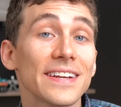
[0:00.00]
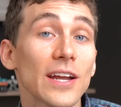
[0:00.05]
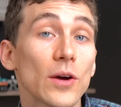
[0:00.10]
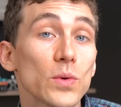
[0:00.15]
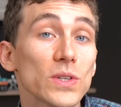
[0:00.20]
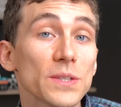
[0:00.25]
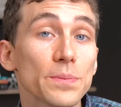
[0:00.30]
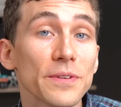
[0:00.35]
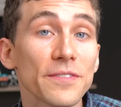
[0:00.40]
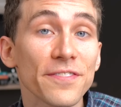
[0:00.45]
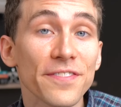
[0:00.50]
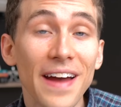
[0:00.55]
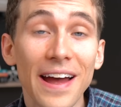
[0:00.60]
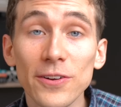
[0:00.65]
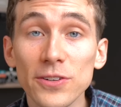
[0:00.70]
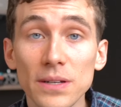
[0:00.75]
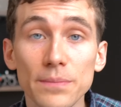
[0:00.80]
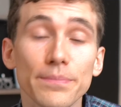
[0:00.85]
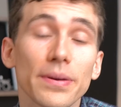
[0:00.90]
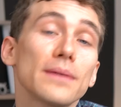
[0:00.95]
Now, what's been
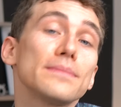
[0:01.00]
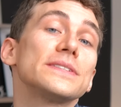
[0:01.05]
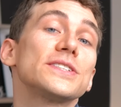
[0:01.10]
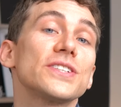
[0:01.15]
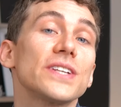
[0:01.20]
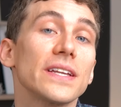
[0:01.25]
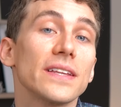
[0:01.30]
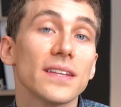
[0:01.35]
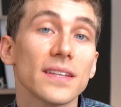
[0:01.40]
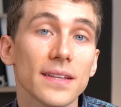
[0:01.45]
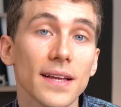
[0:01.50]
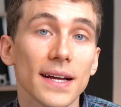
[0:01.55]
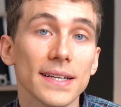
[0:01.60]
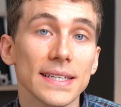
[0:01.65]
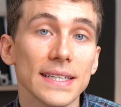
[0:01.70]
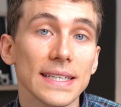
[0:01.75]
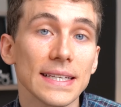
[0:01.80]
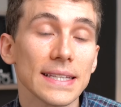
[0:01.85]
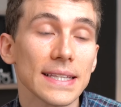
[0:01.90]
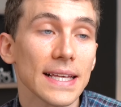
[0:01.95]
found and published in
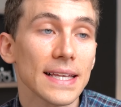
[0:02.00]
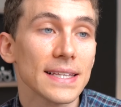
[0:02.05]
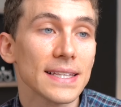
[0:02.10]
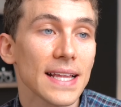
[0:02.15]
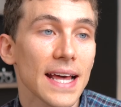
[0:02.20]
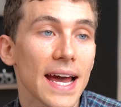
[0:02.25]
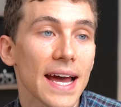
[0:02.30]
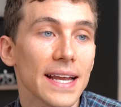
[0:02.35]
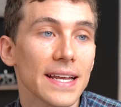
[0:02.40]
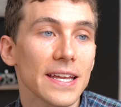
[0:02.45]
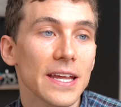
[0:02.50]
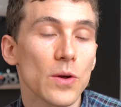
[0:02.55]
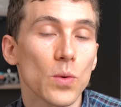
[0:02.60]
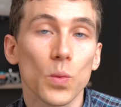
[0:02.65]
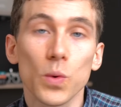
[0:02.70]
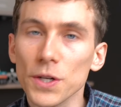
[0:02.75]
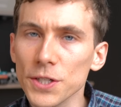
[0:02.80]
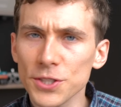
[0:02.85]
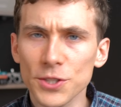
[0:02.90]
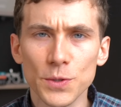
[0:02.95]
studies is that it
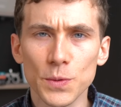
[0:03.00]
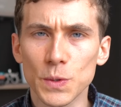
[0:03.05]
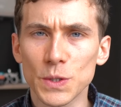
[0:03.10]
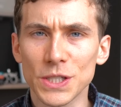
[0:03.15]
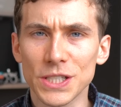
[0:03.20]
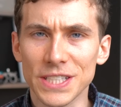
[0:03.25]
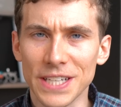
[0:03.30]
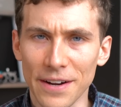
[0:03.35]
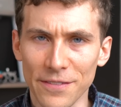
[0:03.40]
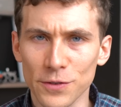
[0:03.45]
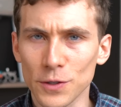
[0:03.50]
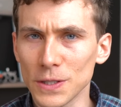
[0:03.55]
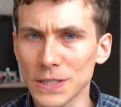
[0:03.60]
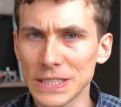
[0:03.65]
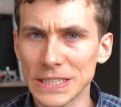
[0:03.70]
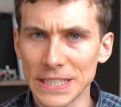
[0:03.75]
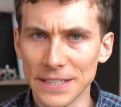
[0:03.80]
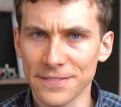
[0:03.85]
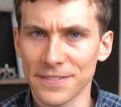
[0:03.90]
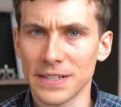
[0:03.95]
works through several
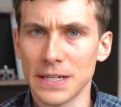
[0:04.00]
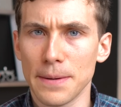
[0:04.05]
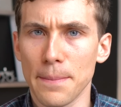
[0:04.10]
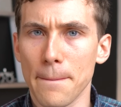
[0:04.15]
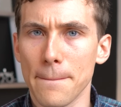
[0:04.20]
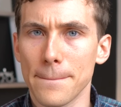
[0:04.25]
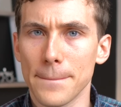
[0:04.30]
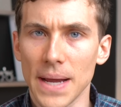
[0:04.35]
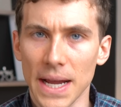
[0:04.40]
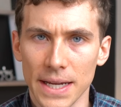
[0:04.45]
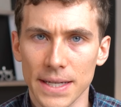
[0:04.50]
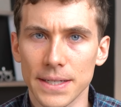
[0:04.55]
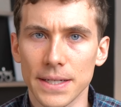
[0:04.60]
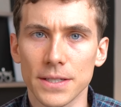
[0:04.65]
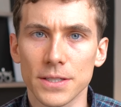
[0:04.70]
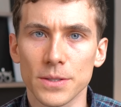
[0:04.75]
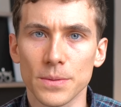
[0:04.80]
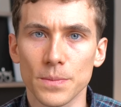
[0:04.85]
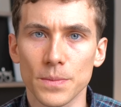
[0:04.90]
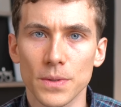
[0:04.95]
different
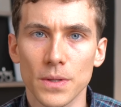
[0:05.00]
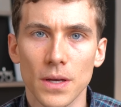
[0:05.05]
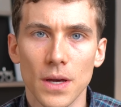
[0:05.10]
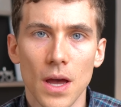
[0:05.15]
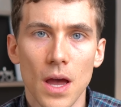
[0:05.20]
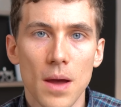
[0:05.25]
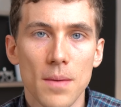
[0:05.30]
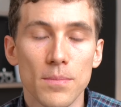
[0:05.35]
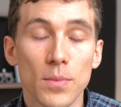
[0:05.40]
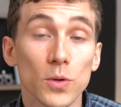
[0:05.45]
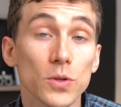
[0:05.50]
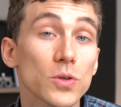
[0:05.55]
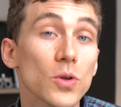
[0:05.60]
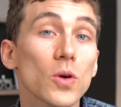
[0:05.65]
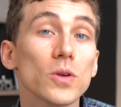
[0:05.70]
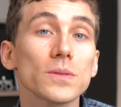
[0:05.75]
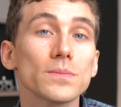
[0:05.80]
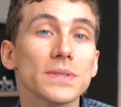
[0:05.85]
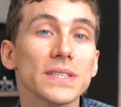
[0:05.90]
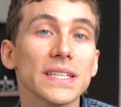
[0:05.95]
mechanisms. Most
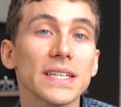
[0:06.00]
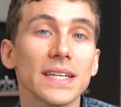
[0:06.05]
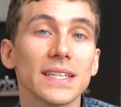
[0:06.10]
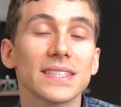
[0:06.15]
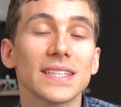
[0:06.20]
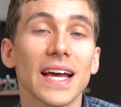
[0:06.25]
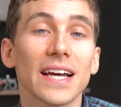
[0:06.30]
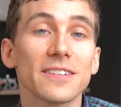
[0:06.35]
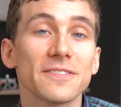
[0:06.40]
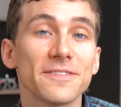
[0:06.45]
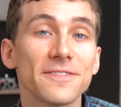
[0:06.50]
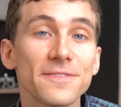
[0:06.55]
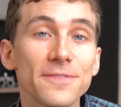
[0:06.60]
notably is that of